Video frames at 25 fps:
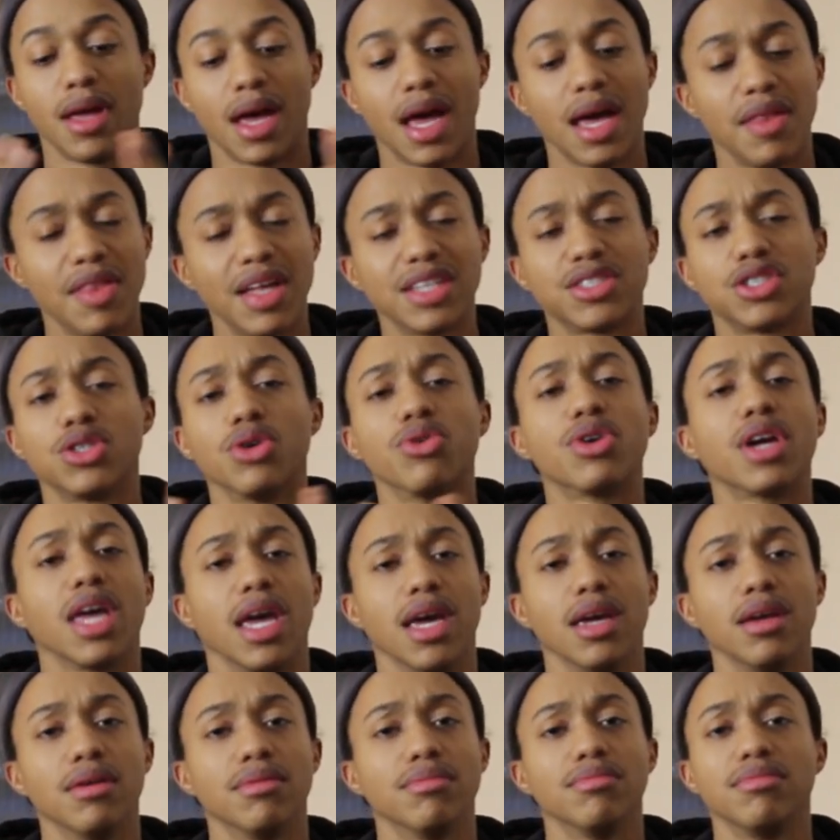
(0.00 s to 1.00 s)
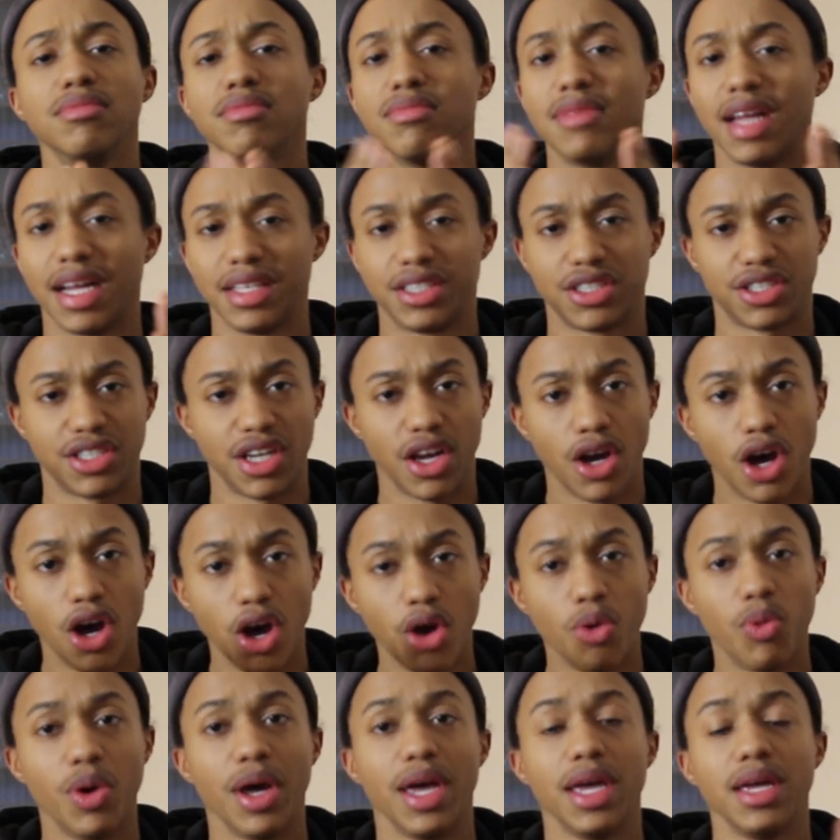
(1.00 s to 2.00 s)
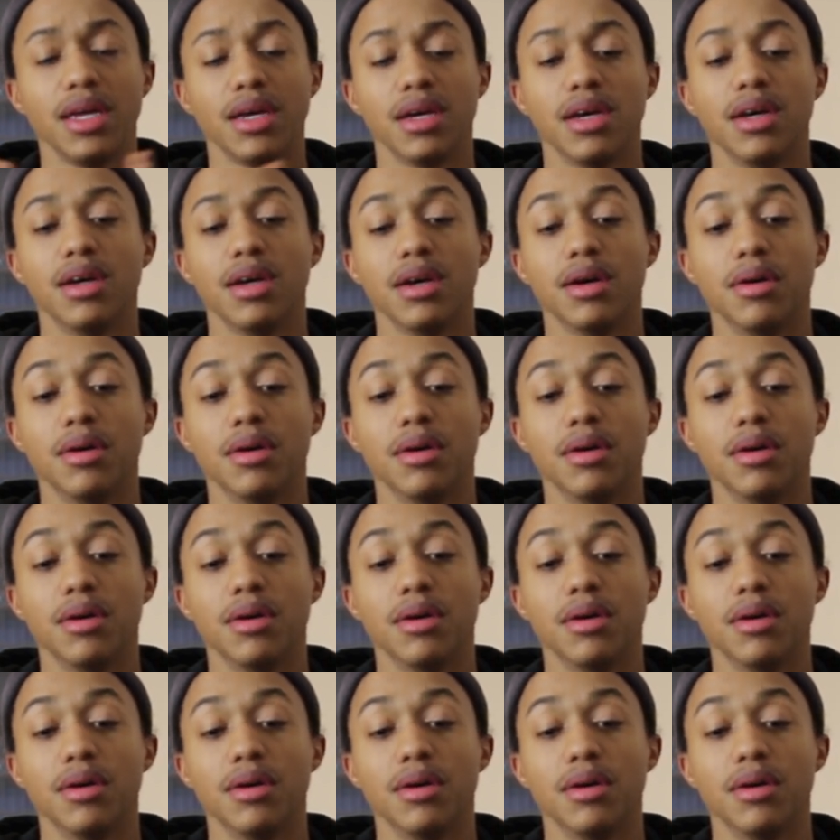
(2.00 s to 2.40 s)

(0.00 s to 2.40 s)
And that's okay, that's a way.